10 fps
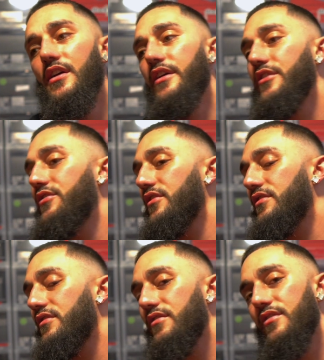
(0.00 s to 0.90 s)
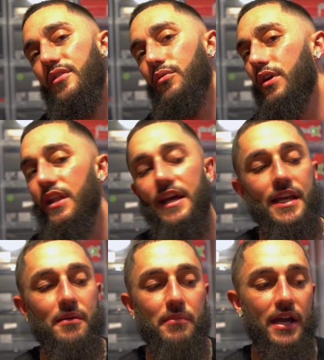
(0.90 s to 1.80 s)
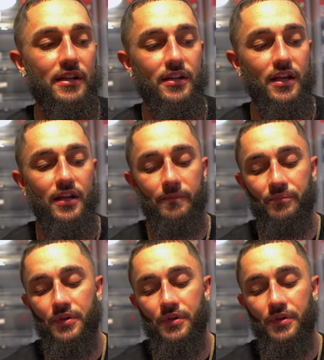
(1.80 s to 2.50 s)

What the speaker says: It's just, it wasn't like that back in the day.